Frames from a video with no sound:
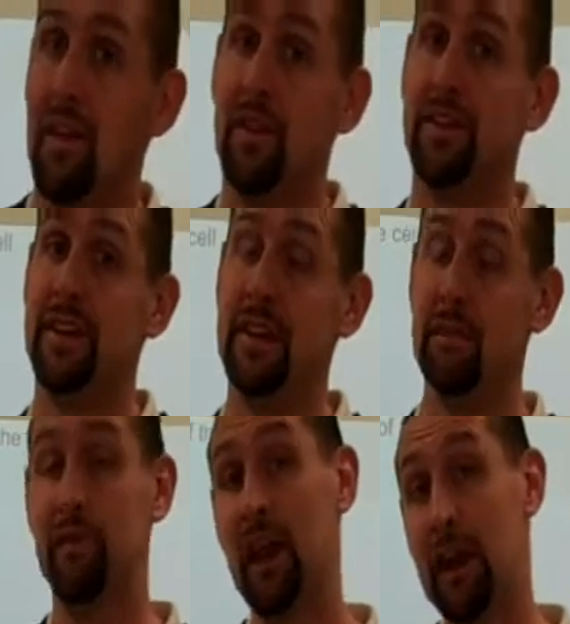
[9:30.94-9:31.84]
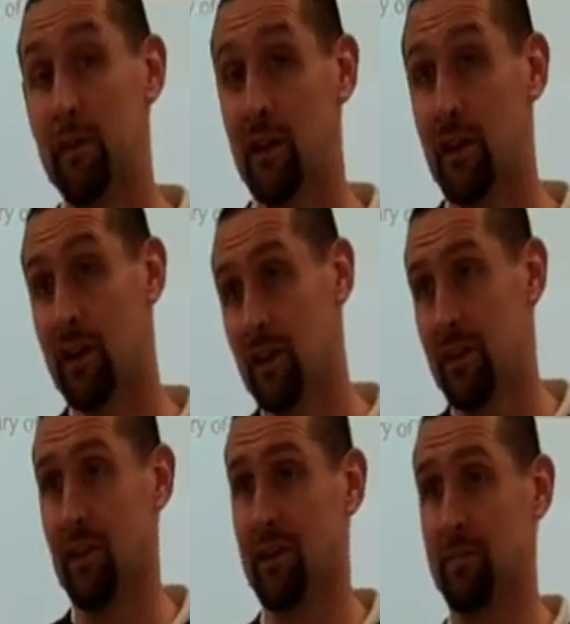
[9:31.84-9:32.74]
The tea flavor,
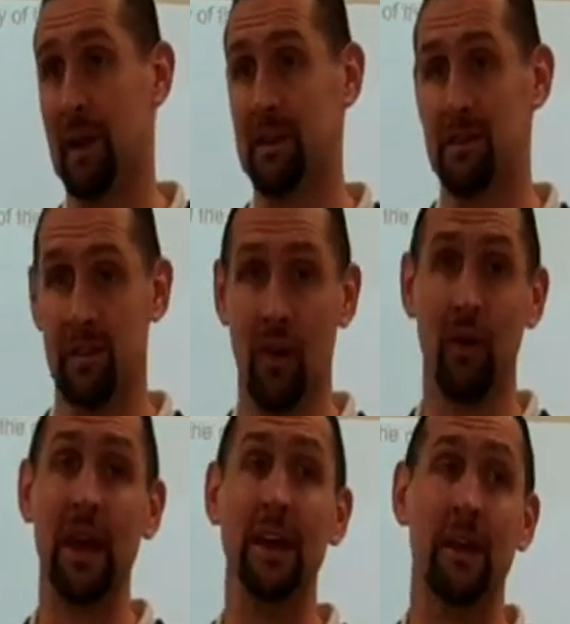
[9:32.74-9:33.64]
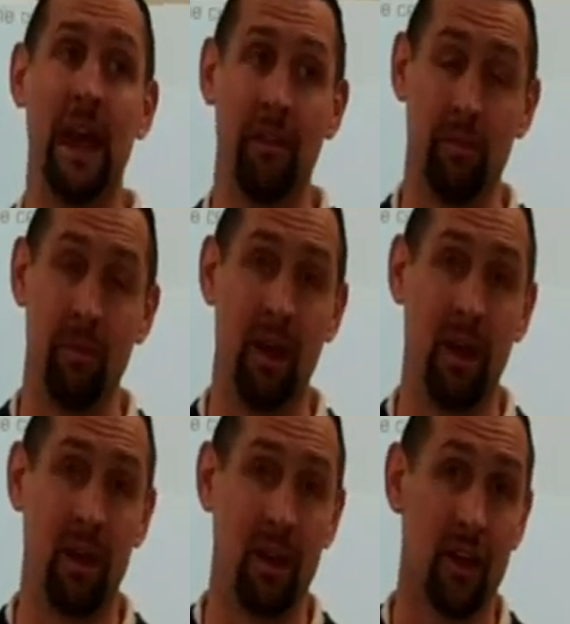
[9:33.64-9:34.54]
you expect to go in and out of the
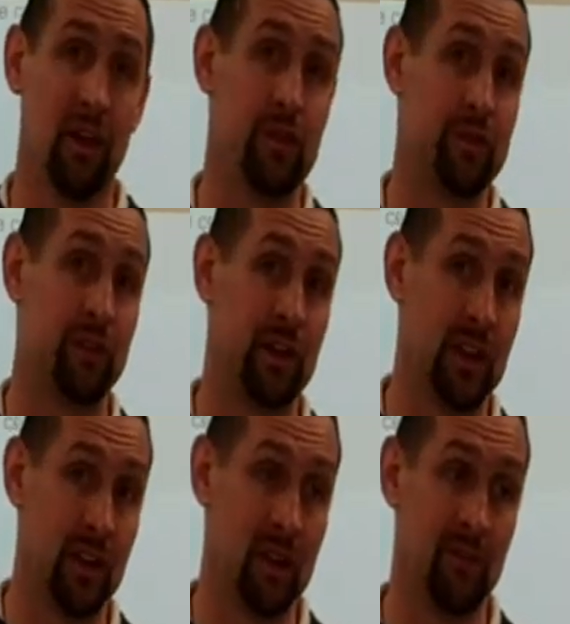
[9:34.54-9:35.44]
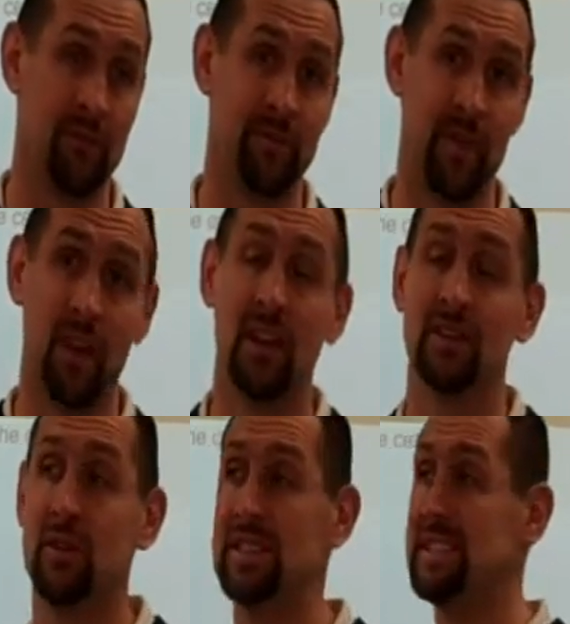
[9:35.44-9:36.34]
bag freely.
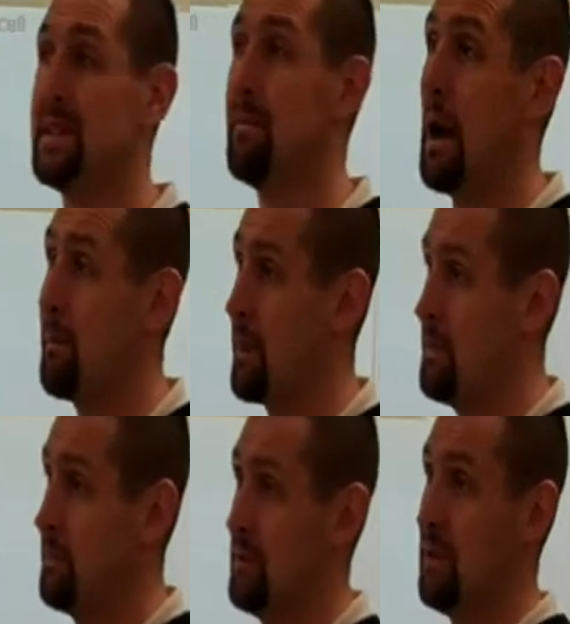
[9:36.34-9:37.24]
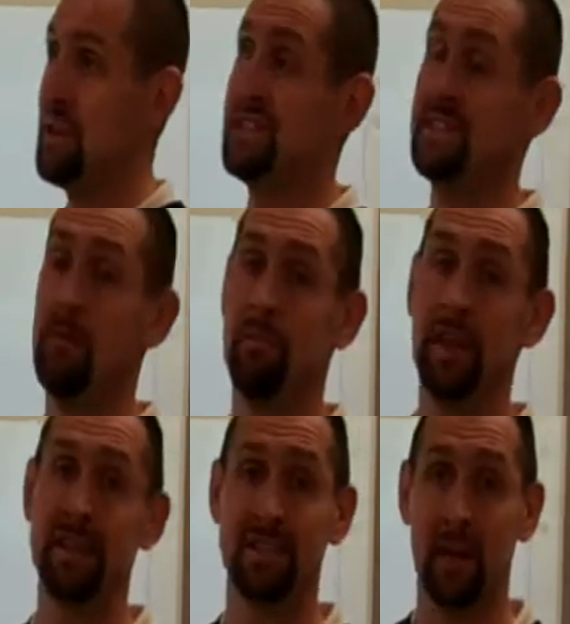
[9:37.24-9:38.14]
So it's semi-permeable. Some
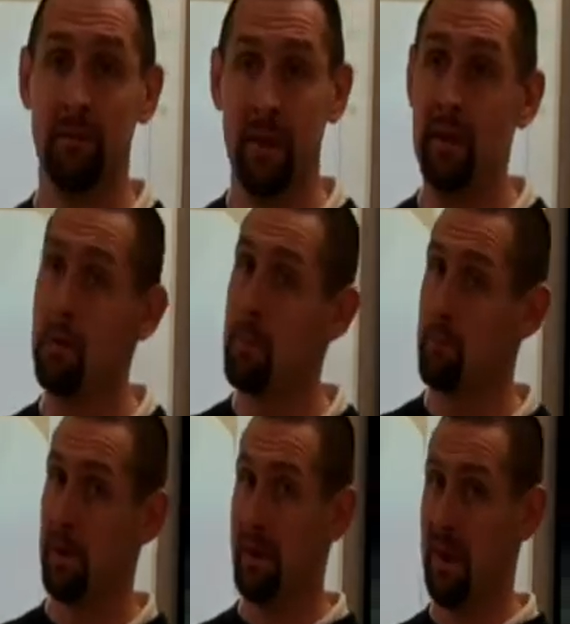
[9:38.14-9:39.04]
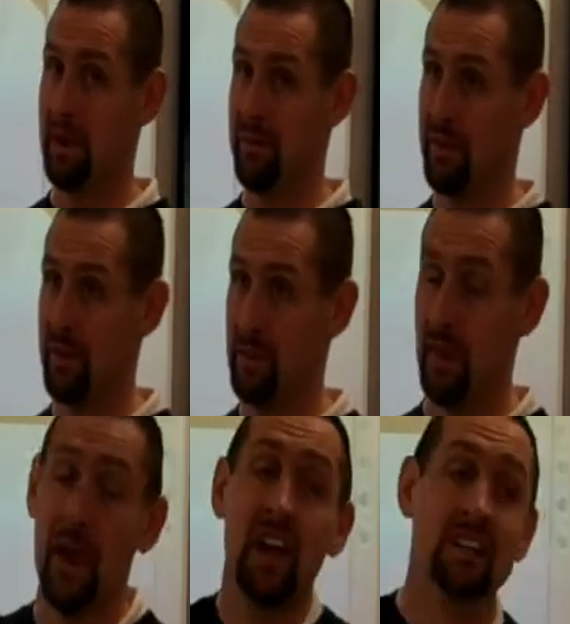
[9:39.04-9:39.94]
things come in, but not everything.
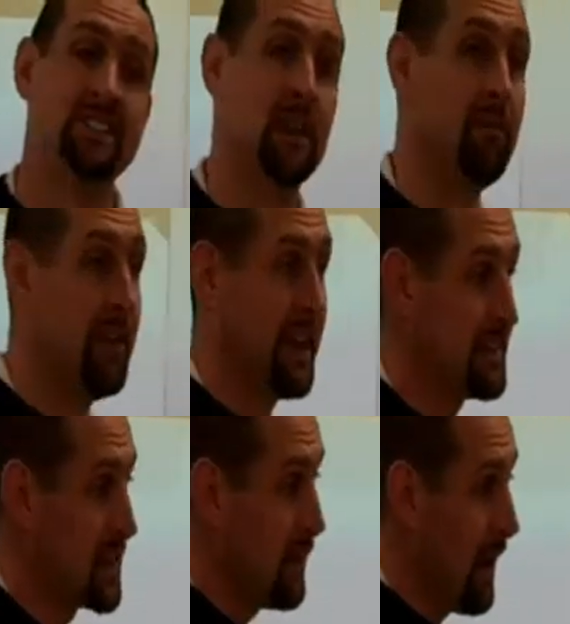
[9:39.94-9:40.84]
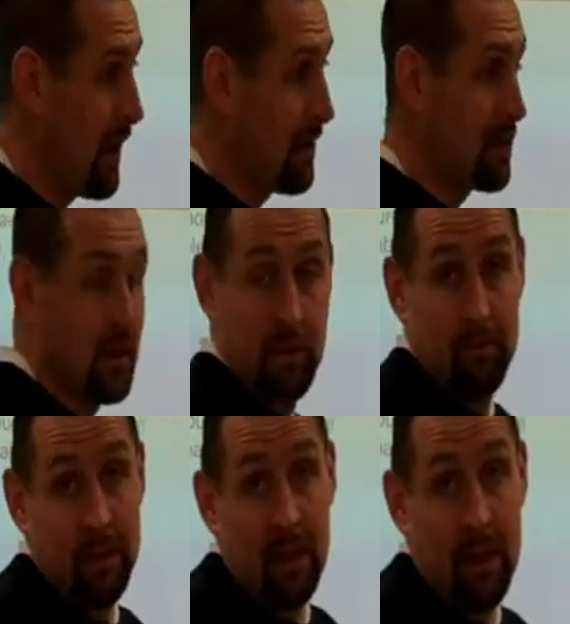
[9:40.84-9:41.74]
Some things go out,
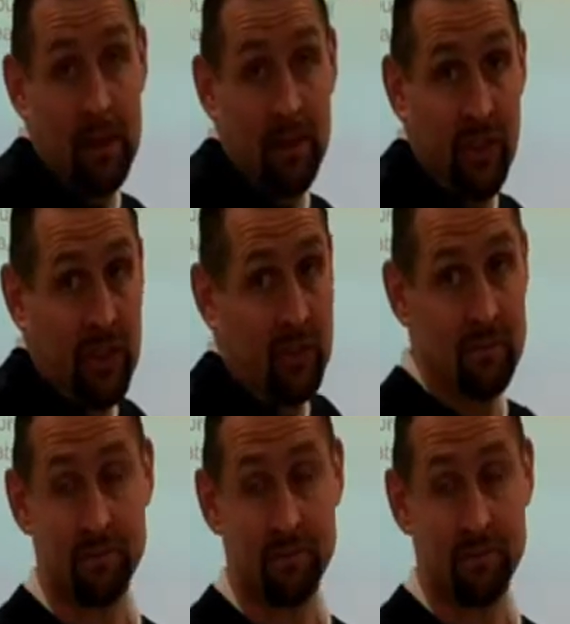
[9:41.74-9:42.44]
but not everything.